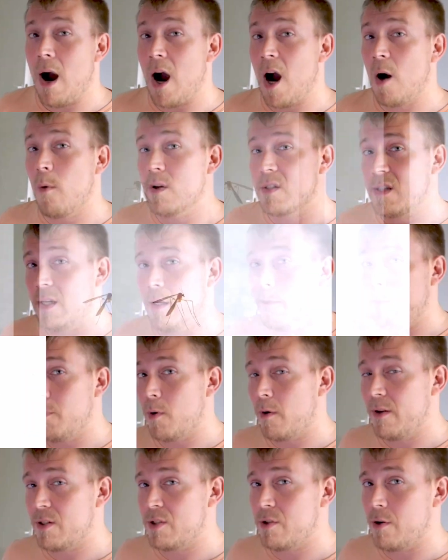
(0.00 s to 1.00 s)
I was in
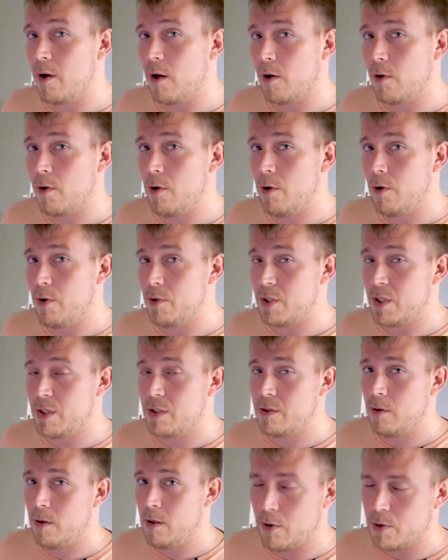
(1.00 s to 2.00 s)
professional
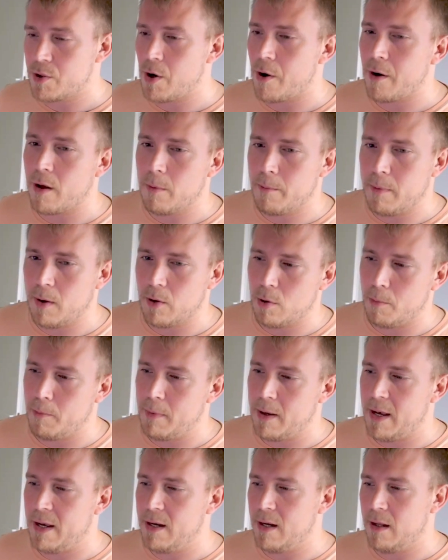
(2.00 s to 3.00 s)
courses concerning about the
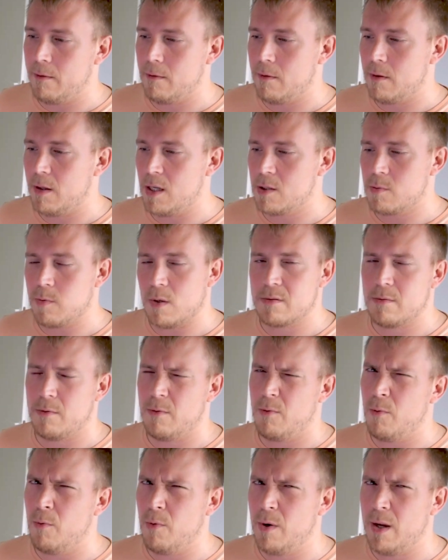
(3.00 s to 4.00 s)
pain, and this was
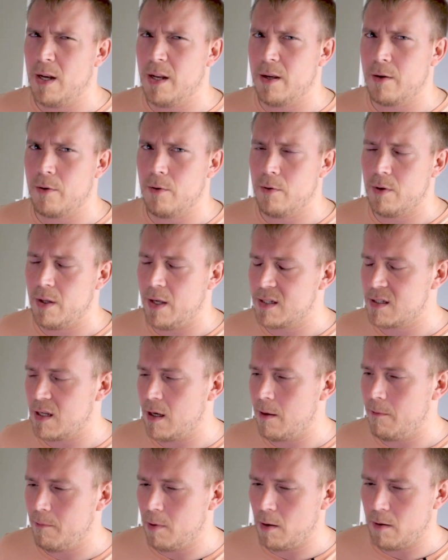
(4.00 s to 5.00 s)
really good
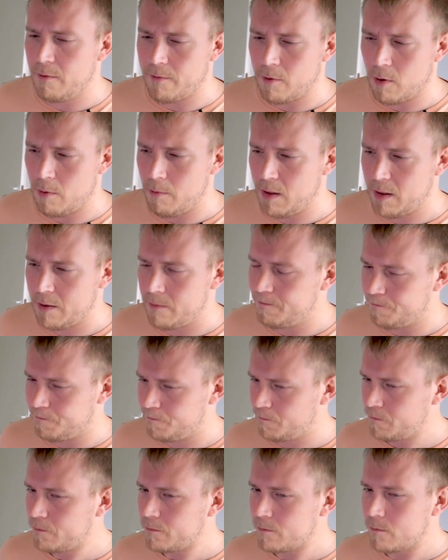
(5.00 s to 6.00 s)
example from it.
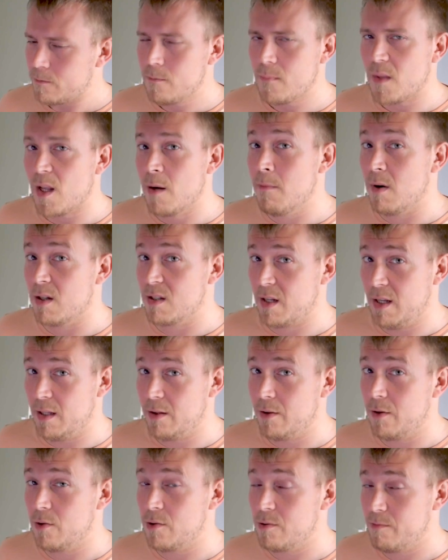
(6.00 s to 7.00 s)

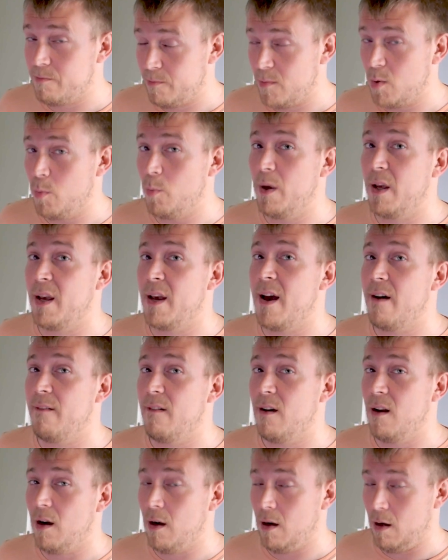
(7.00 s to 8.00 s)
Mosquitoes. We
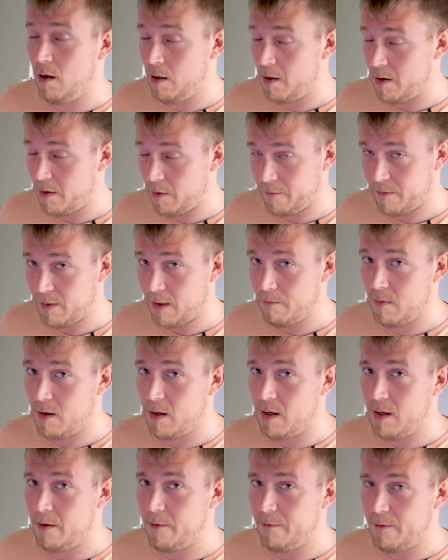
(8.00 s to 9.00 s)
have a lot of them
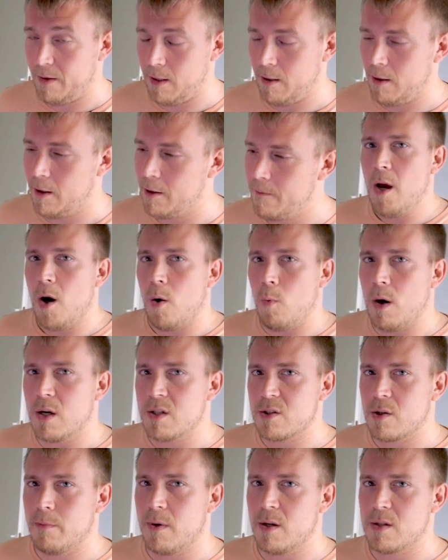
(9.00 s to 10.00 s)
in Finland.
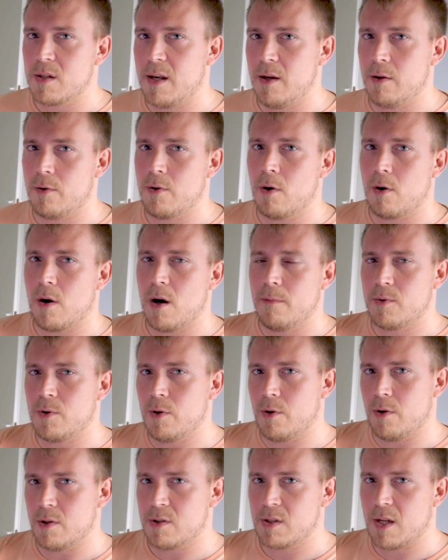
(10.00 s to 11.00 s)
Once the mosquito comes
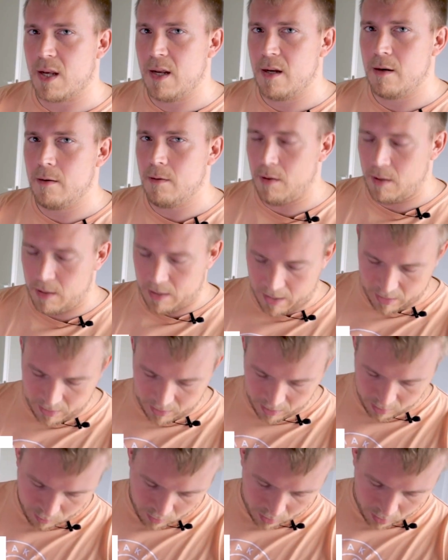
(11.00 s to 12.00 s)
to the skin and
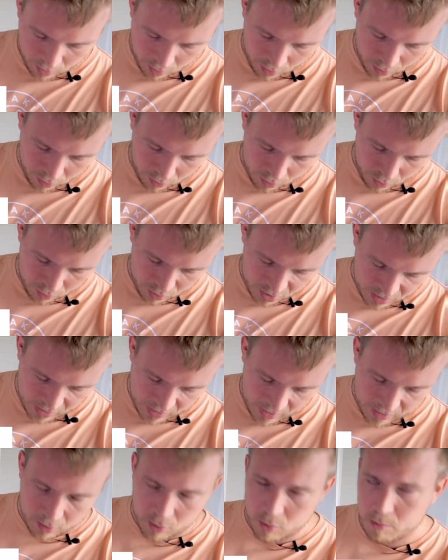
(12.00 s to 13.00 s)
it will going to
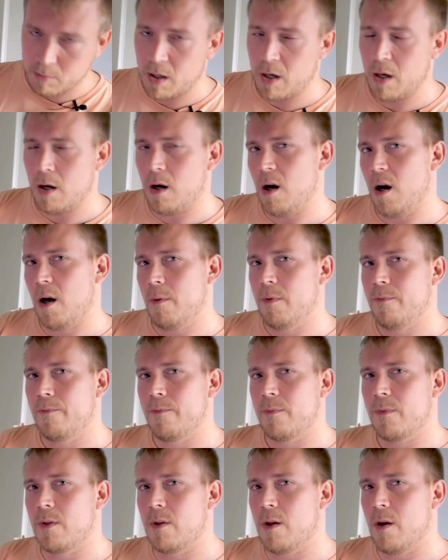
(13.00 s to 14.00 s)
sting to my arm,
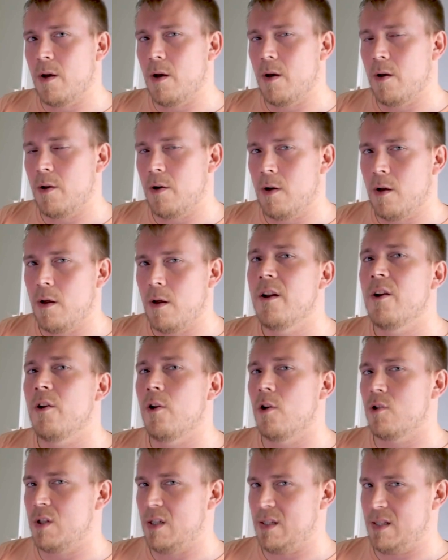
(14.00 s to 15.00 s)
the
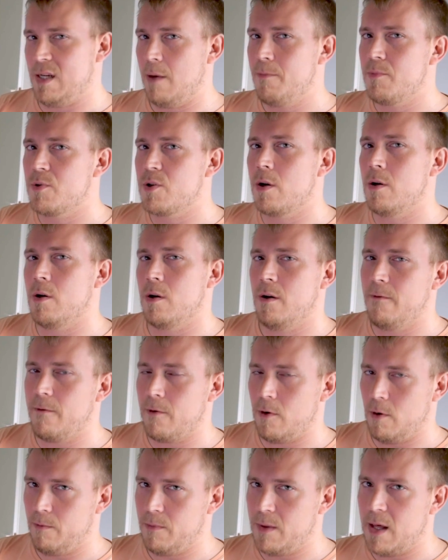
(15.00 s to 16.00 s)
nociception
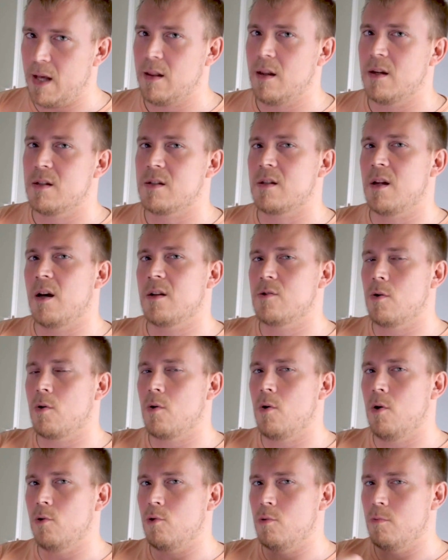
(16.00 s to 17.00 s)
from that starts to
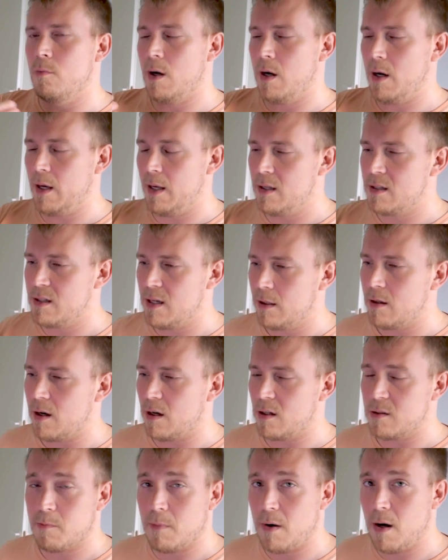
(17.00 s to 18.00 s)
go to my
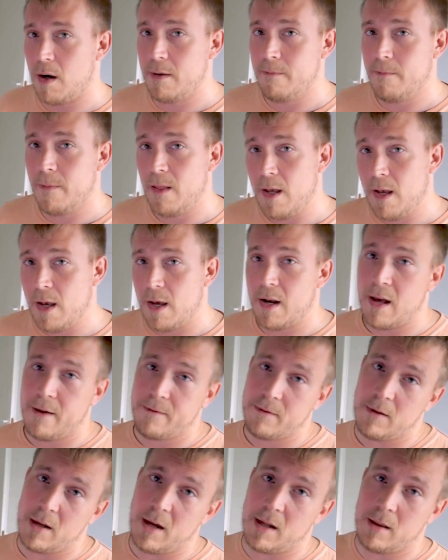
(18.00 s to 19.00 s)
central spine, and
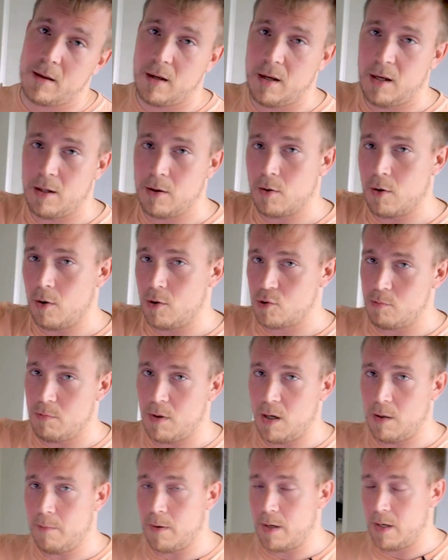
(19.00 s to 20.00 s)
after that it goes to
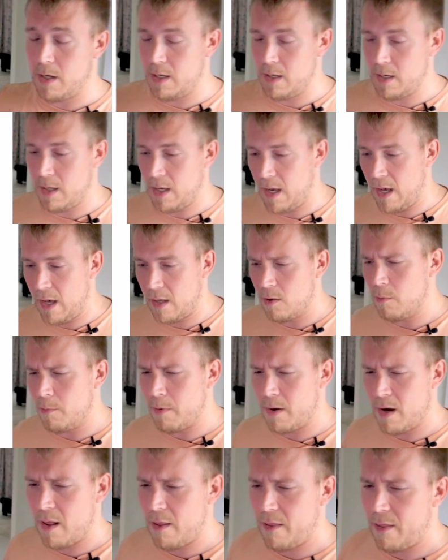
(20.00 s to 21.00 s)
my brain, and the
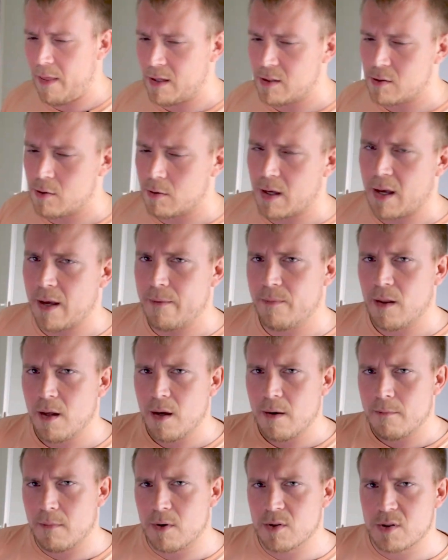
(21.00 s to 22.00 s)
brain thinks, okay,
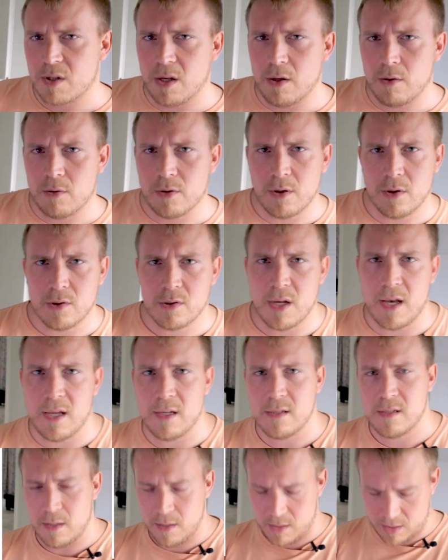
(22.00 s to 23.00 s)
mosquitoes
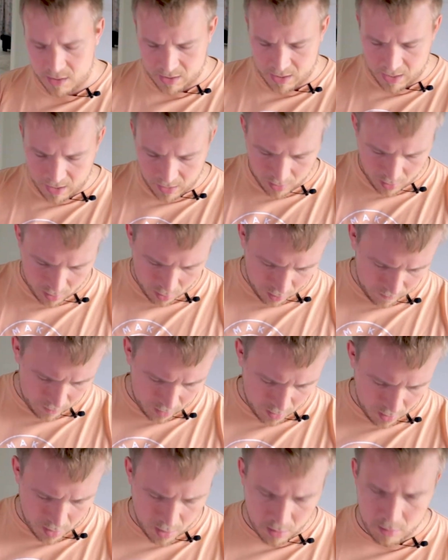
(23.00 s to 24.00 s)
has sting over
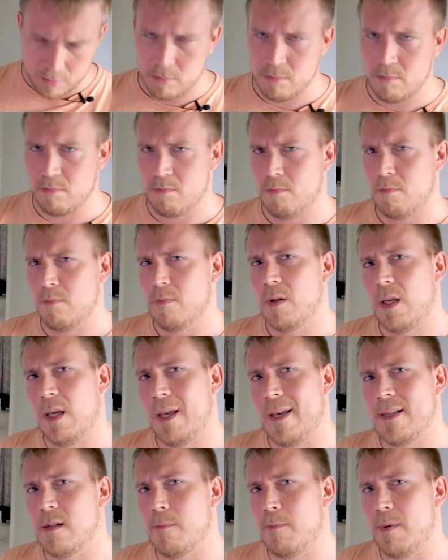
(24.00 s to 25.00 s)
there,
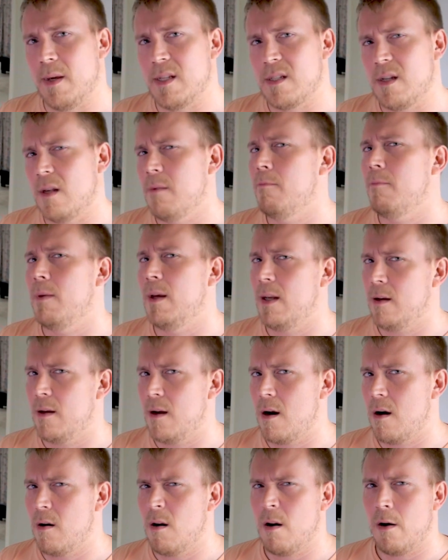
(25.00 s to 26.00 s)
easy peasy, been
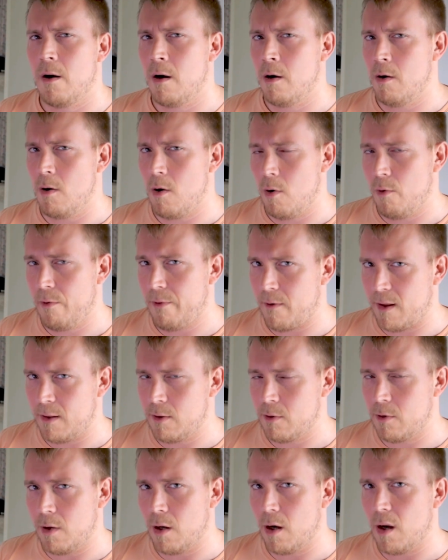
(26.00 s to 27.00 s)
there, no
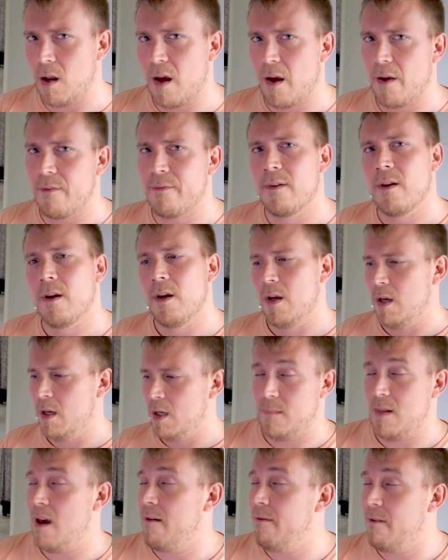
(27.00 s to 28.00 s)
threat to the life,
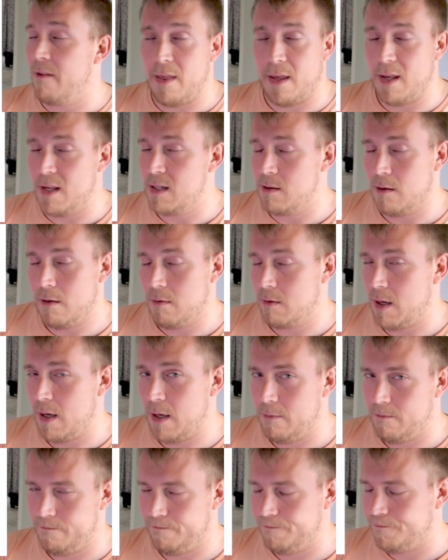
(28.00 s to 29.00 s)
everything is okay.